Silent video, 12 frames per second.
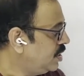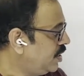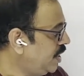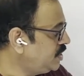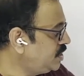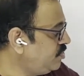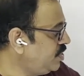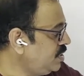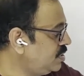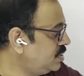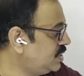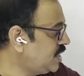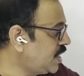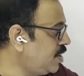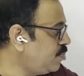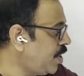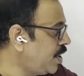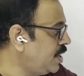Next one,
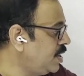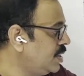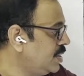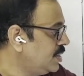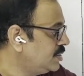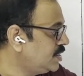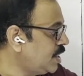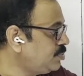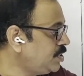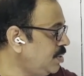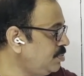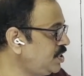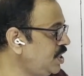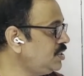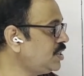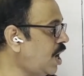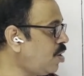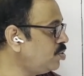second part.
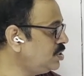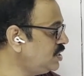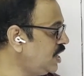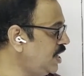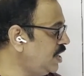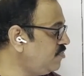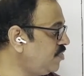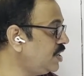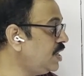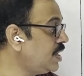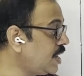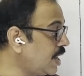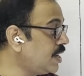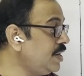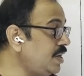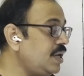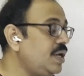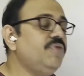Subscriptions outstanding for the
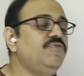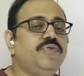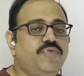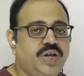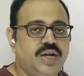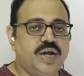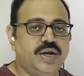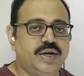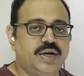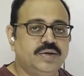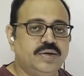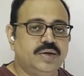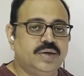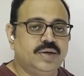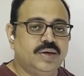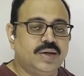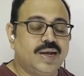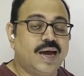current year 1,500.
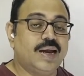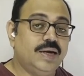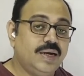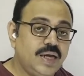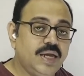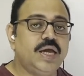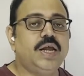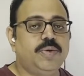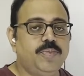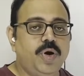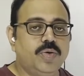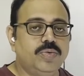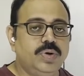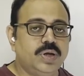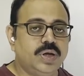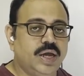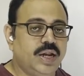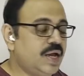Current year amount
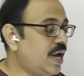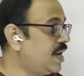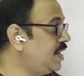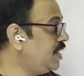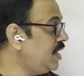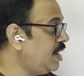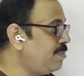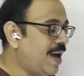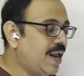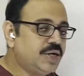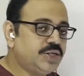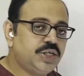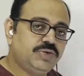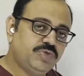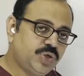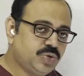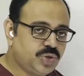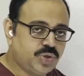in current year balance sheet we
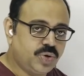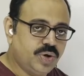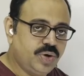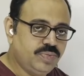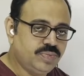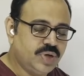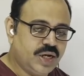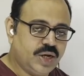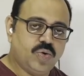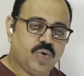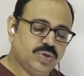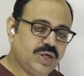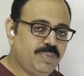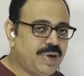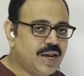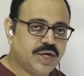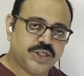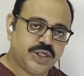should show, no? In closing
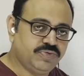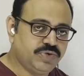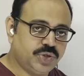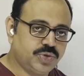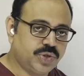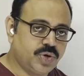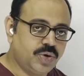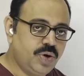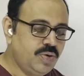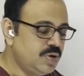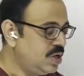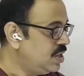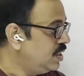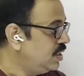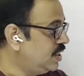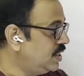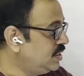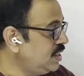balance sheet we should show, no?
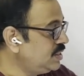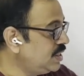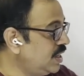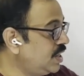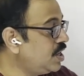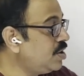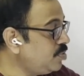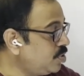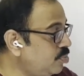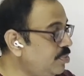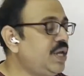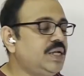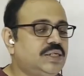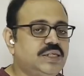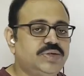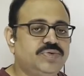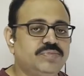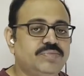This is income to be
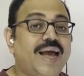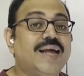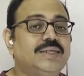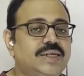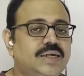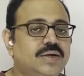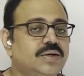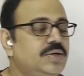received, asset.